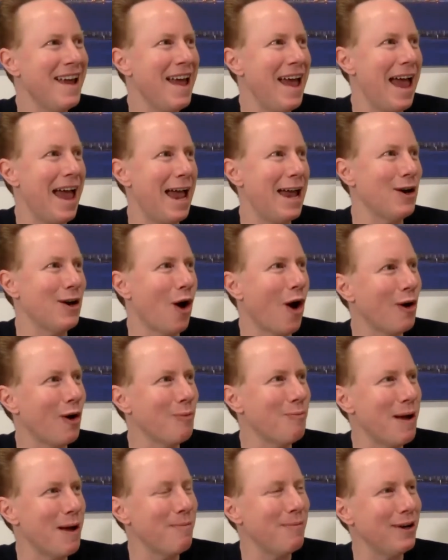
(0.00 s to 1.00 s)
And I
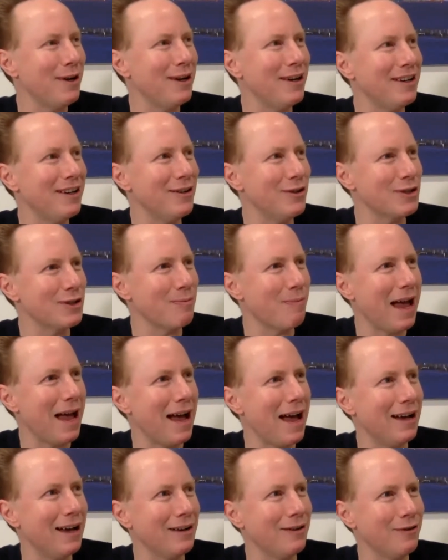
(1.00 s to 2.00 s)
remember it was
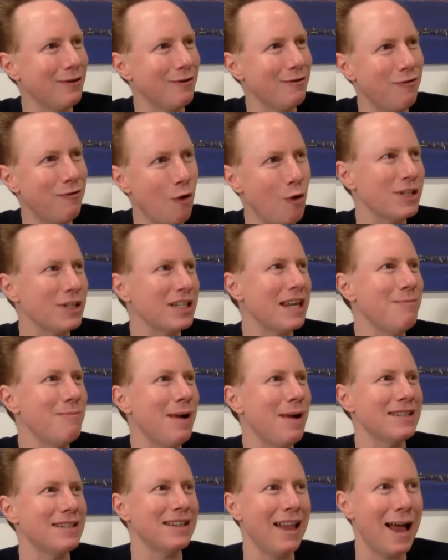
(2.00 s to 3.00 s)
about 14
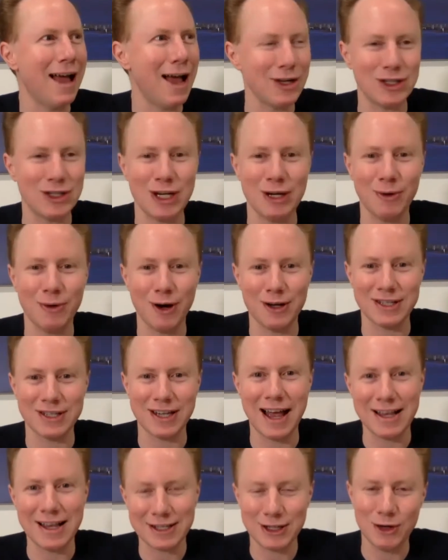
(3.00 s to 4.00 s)
months last year where I was
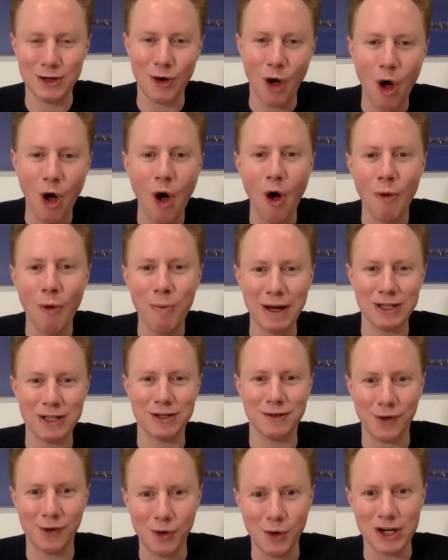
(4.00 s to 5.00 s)
asking you a whole bunch
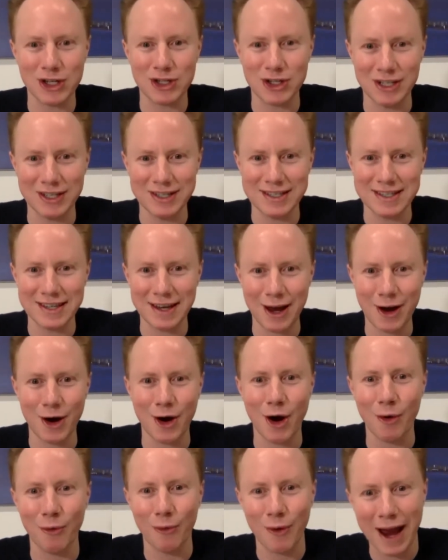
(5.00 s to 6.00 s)
of questions
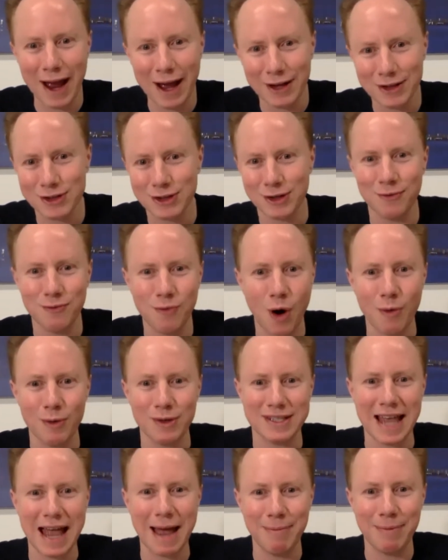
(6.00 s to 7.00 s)
around sort of what
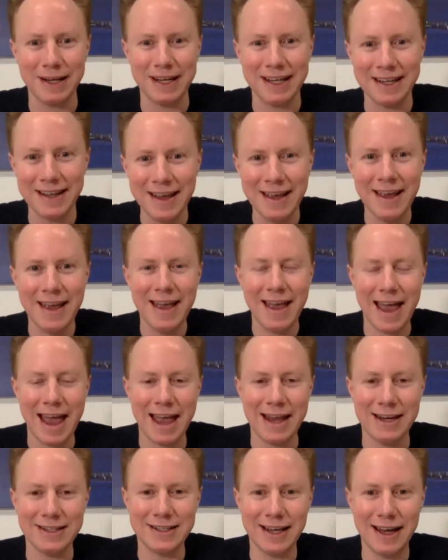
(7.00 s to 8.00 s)
was happening.
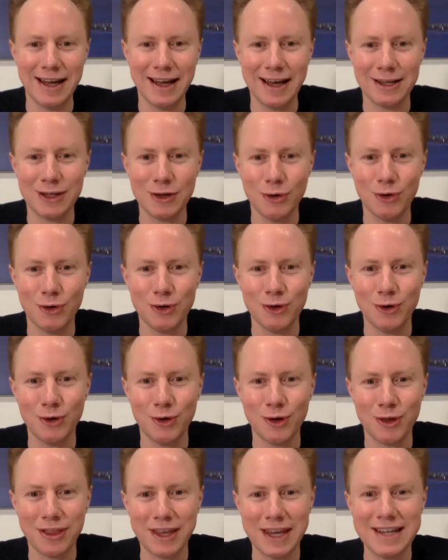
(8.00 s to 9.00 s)
And
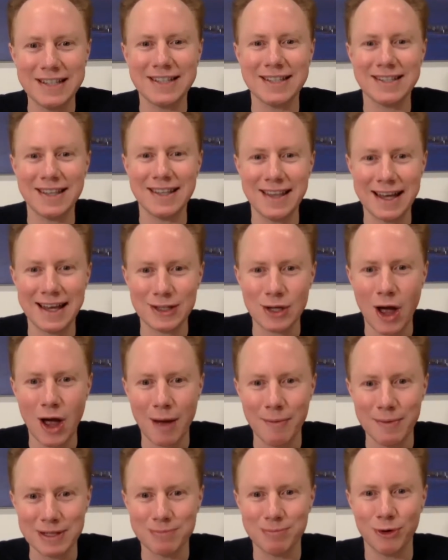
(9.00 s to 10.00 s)
your thesis at that
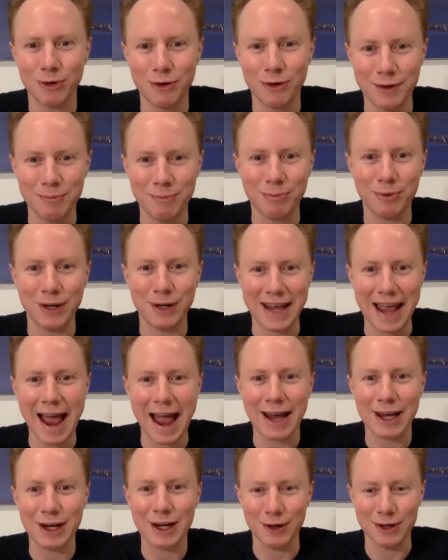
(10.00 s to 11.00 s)
time has proven pretty
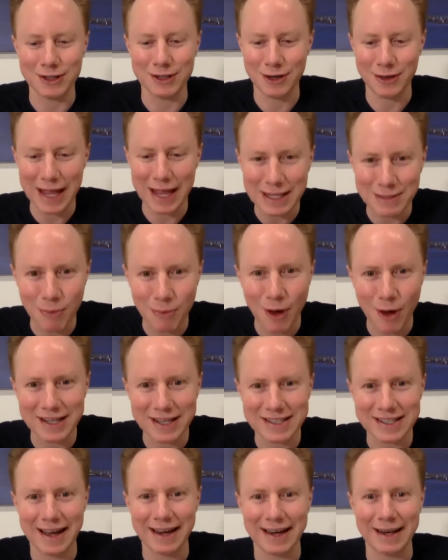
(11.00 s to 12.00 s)
accurate. So that's my
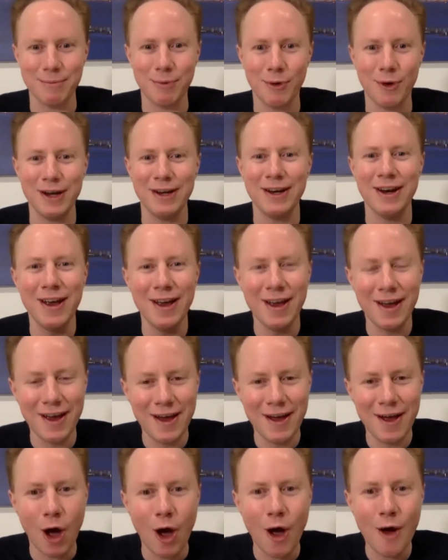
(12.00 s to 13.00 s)
starting point.
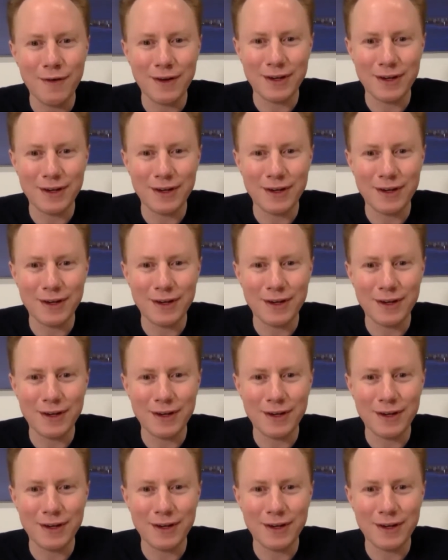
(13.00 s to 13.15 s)
Over